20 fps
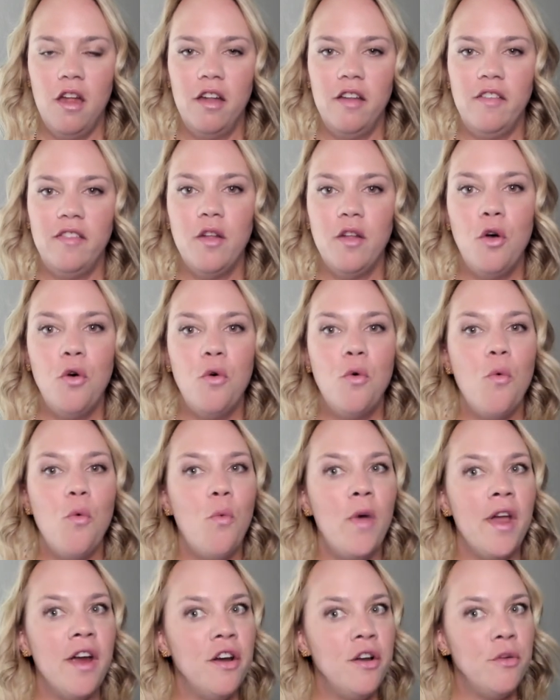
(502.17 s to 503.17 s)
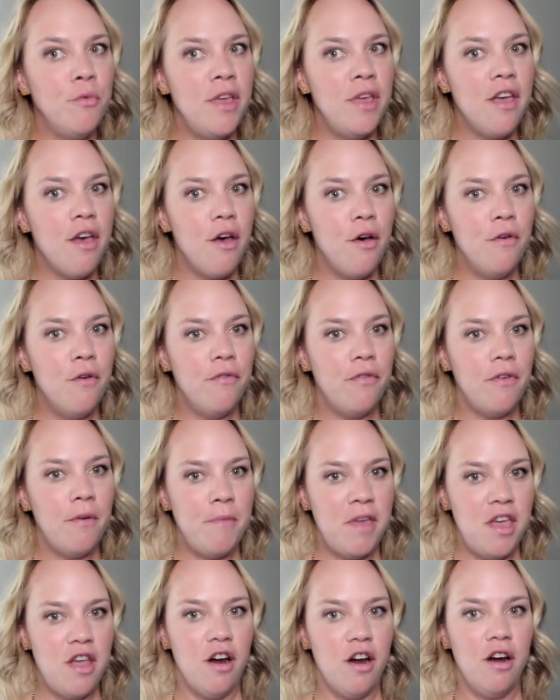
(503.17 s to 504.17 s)
So where do we go from
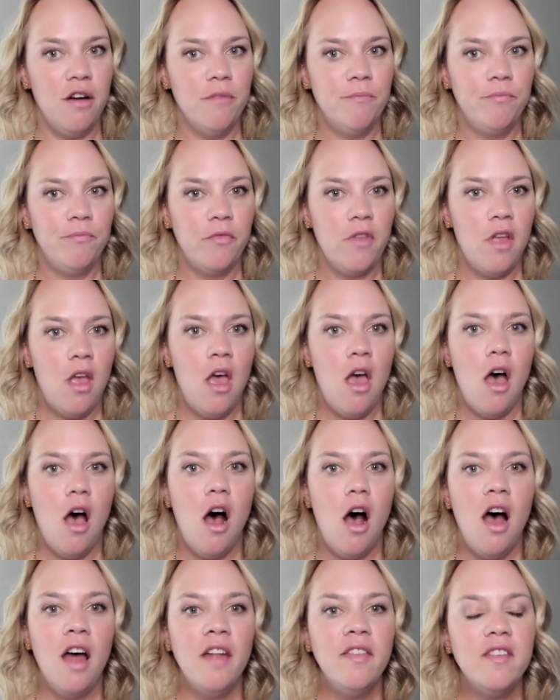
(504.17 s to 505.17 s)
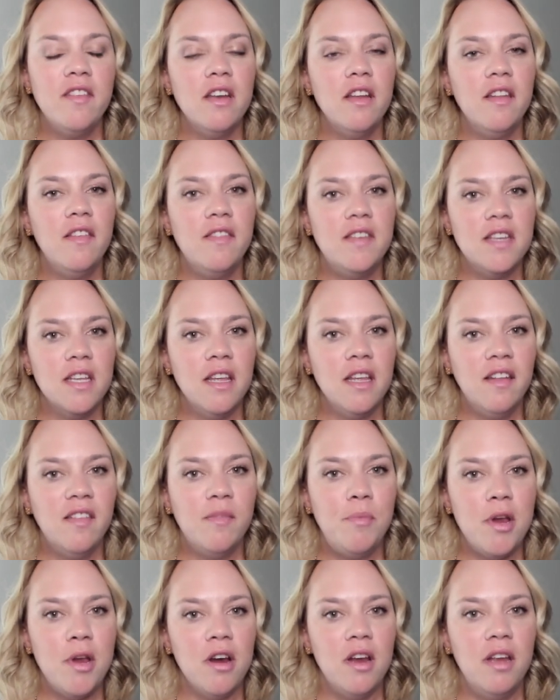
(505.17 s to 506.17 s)
here? Austin is still
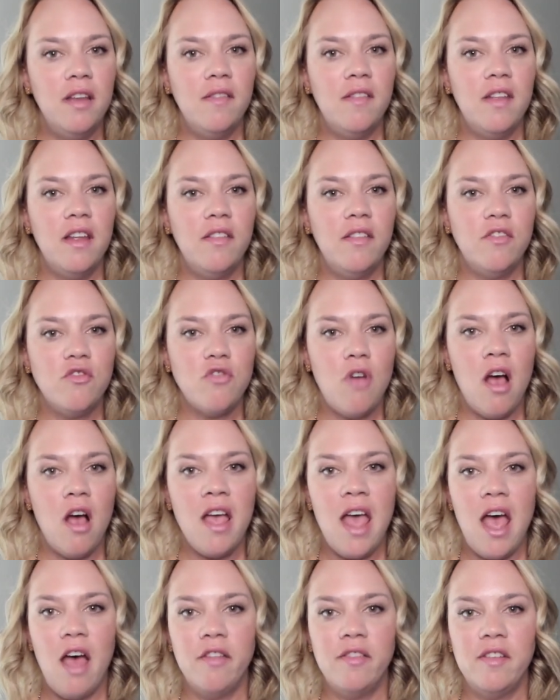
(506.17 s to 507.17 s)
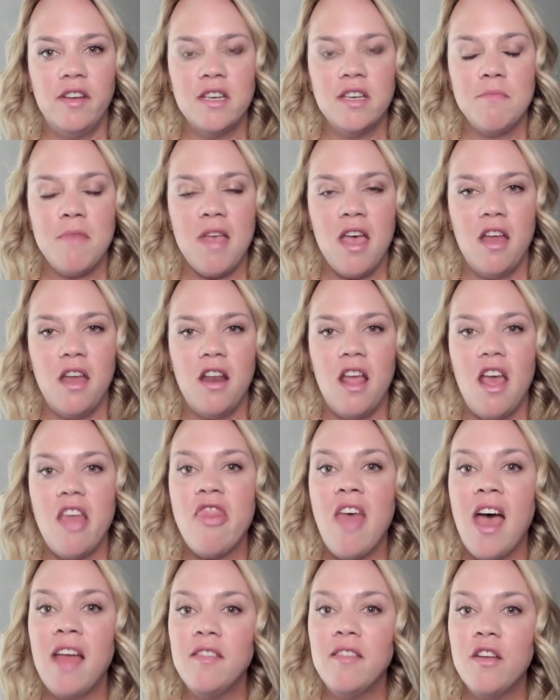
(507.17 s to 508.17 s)
experiencing strong housing demand, and
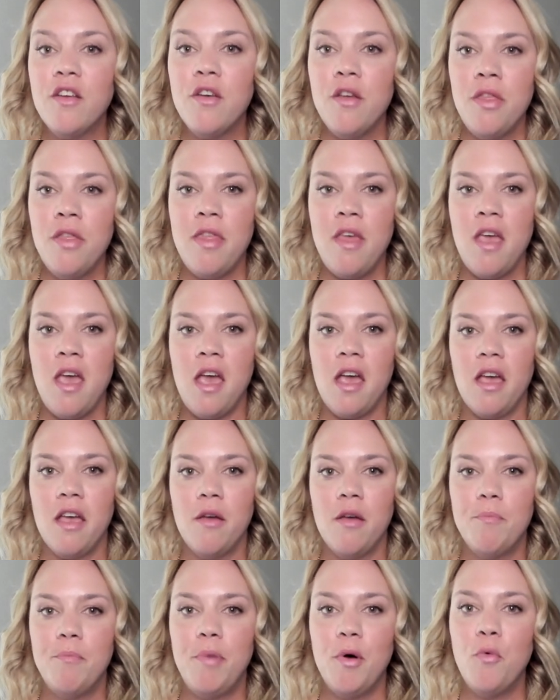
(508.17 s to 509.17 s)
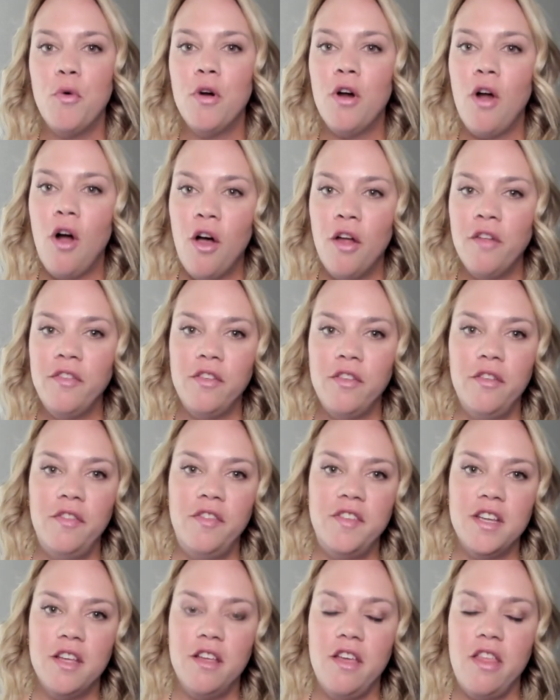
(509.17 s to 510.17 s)
that's a good thing, but we're also
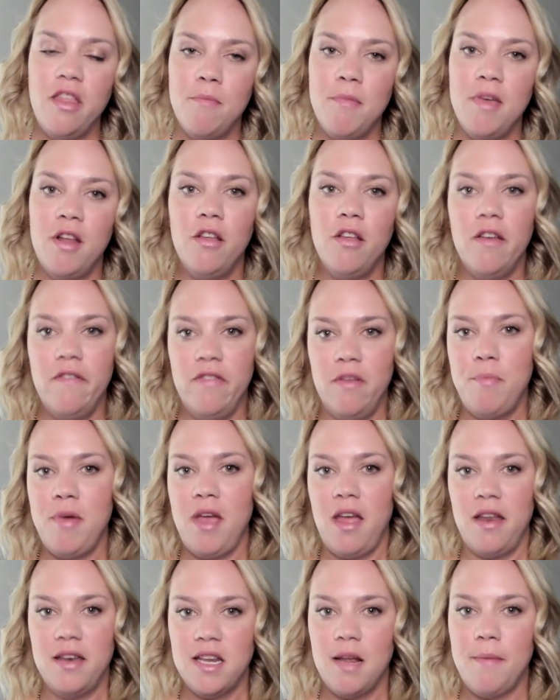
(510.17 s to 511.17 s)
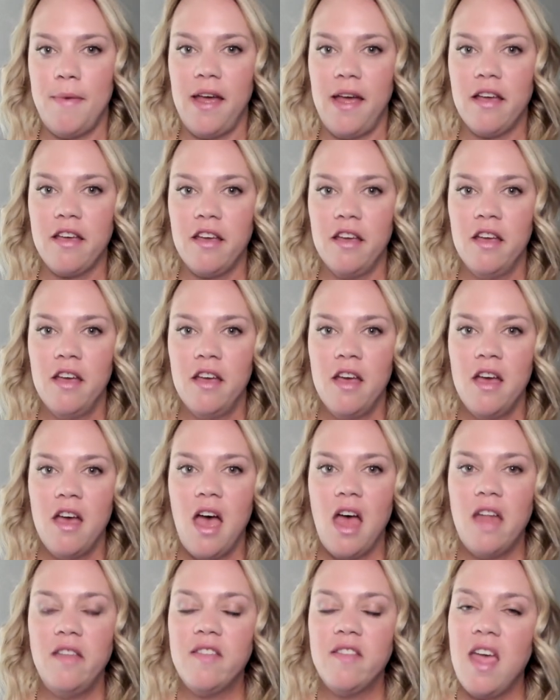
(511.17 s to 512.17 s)
still in the middle of the pandemic.
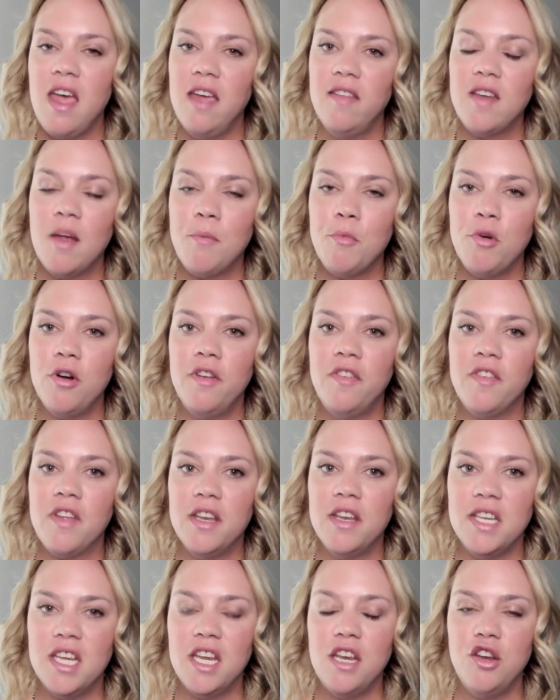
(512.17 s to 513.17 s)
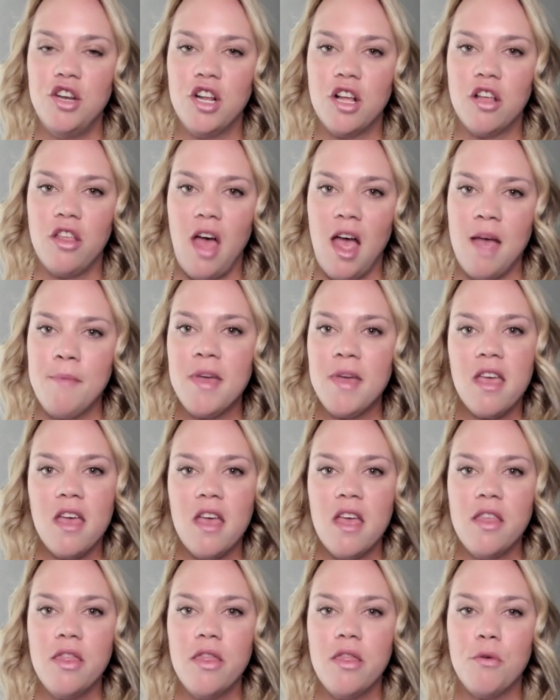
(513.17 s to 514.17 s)
As case numbers continue to climb
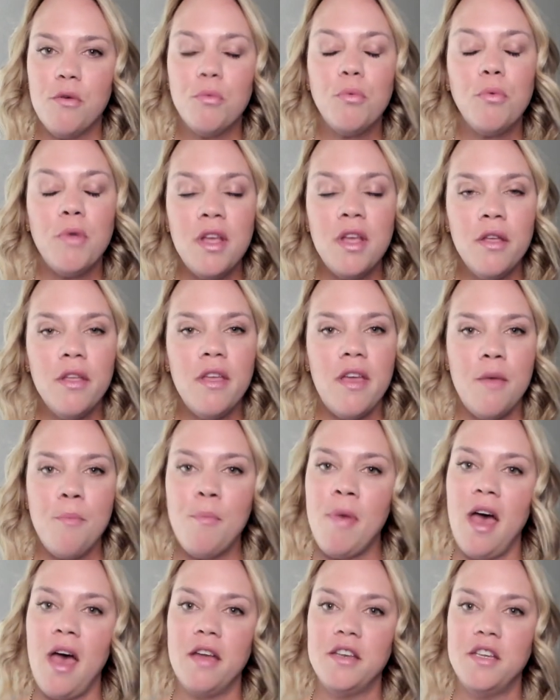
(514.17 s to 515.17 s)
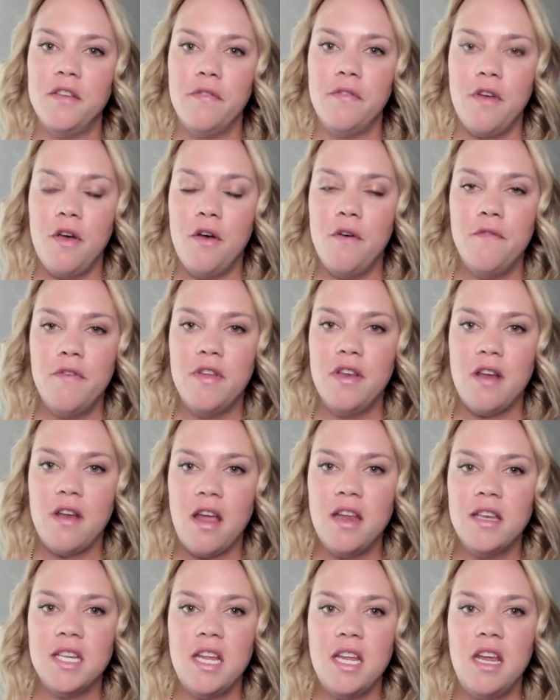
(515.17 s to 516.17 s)
again, the real impact of
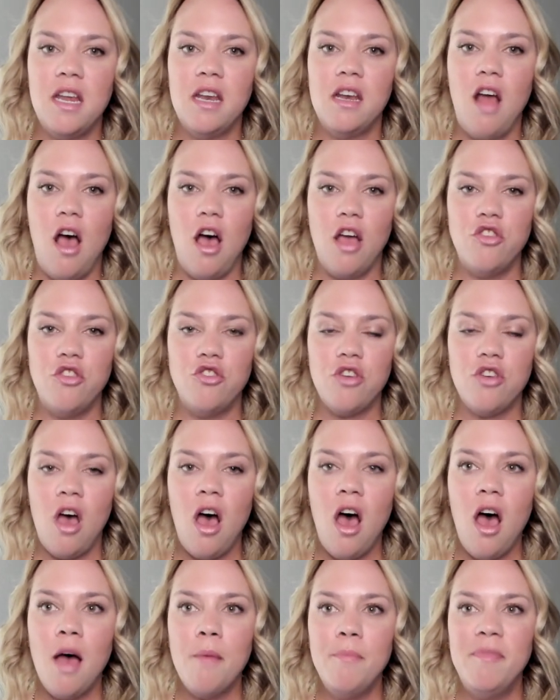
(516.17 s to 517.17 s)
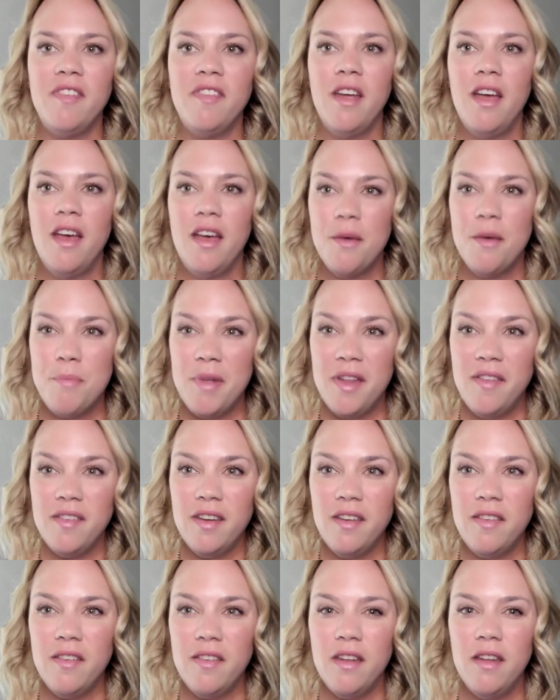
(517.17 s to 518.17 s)
COVID-19 on jobs,
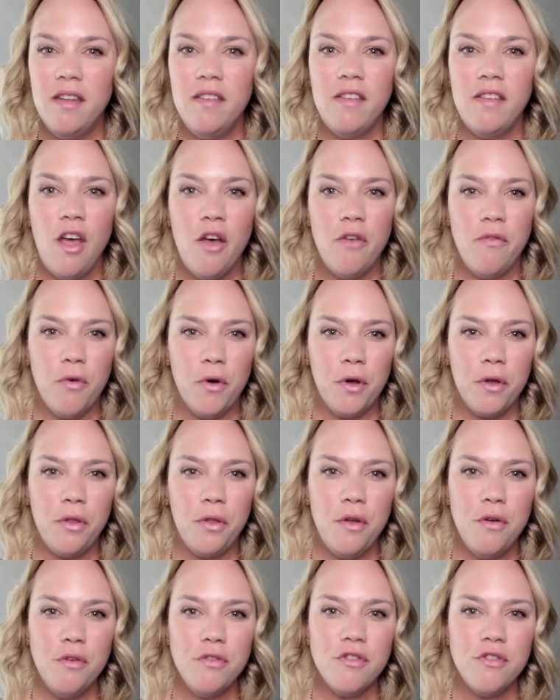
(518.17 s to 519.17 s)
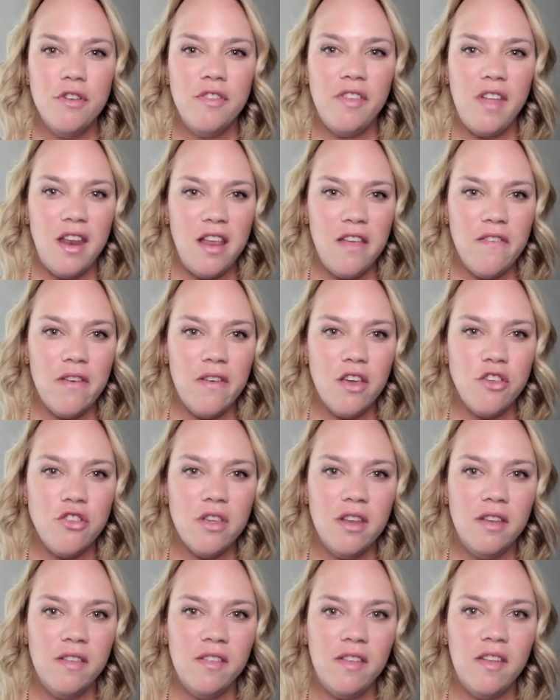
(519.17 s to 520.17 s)
businesses, foreclosures, and
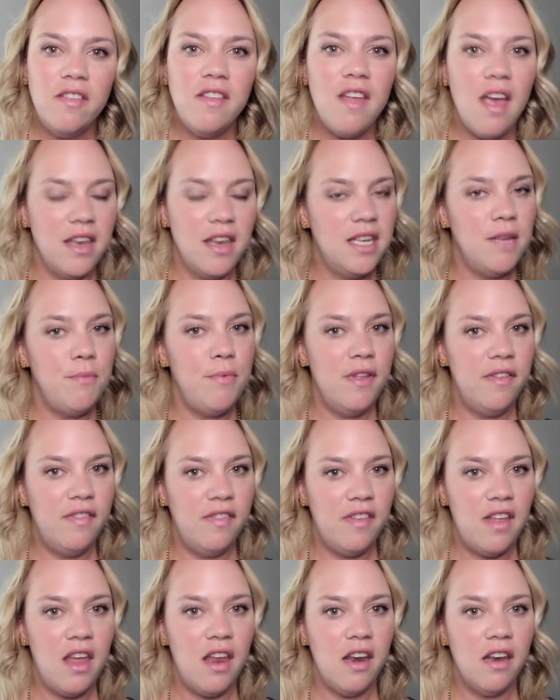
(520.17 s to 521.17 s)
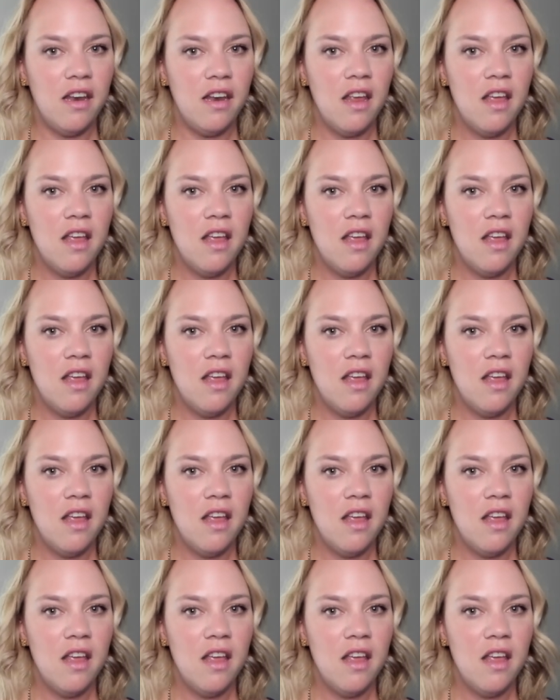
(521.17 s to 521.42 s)
evictions has yet to be seen.